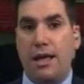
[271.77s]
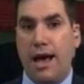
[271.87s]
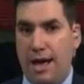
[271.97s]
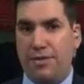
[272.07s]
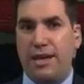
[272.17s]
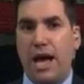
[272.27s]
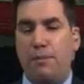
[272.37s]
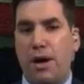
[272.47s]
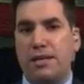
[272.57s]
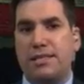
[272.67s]
I think our
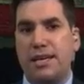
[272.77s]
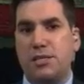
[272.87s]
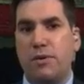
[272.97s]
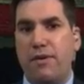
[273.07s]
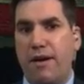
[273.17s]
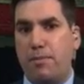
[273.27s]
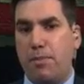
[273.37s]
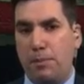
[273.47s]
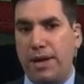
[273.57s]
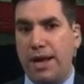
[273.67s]
policies were very
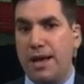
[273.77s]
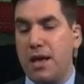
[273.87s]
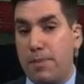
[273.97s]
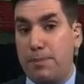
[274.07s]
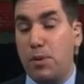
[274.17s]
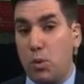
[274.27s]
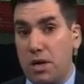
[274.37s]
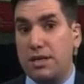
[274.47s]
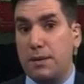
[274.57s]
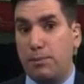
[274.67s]
popular. People
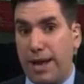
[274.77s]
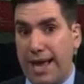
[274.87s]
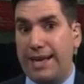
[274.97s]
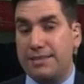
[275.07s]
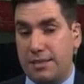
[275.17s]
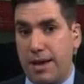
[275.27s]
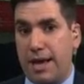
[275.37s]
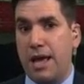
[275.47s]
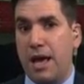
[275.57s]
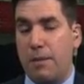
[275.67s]
weren't complaining to
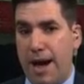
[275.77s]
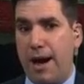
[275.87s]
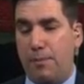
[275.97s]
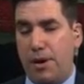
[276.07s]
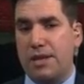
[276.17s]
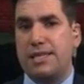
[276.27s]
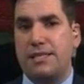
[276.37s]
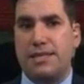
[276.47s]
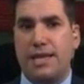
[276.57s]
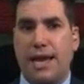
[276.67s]
me about our policies in this election.